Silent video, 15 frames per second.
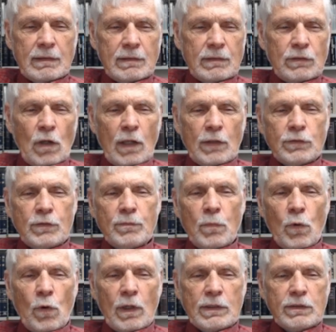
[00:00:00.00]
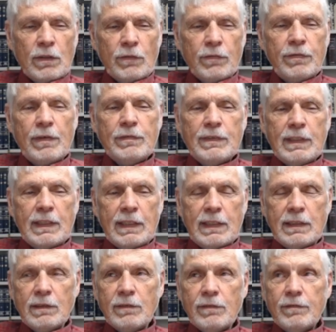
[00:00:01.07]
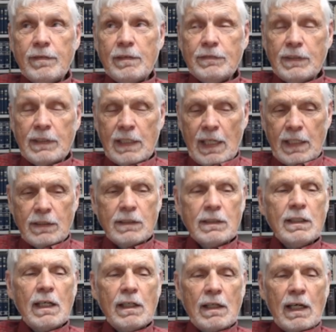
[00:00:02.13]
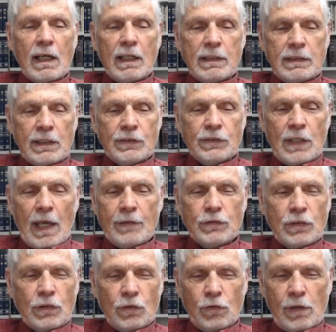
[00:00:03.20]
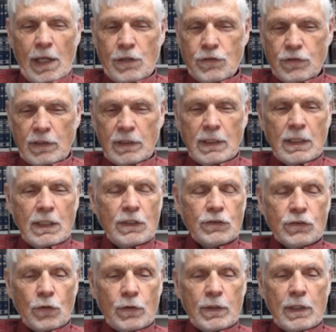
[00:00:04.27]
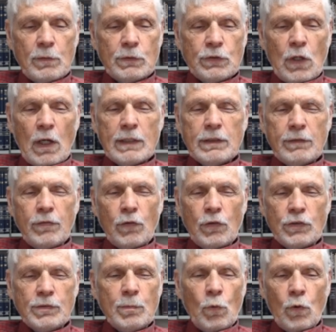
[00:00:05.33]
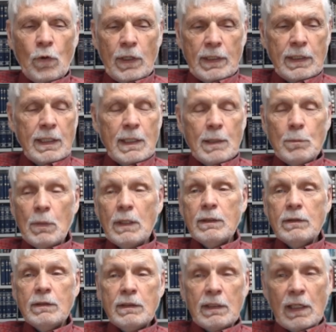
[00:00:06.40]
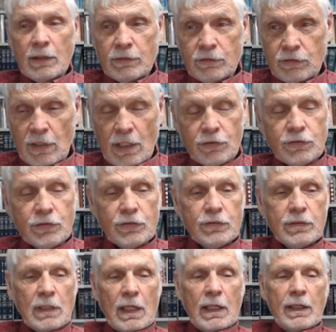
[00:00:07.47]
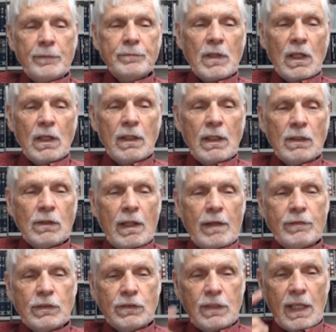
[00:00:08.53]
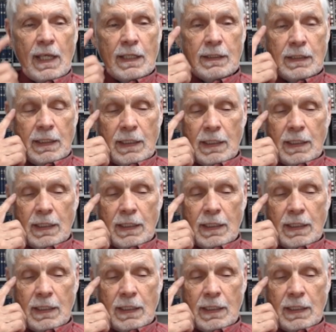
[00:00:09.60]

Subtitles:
not born till 1558 years after creation. So he was not the firstborn. But Genesis 11:10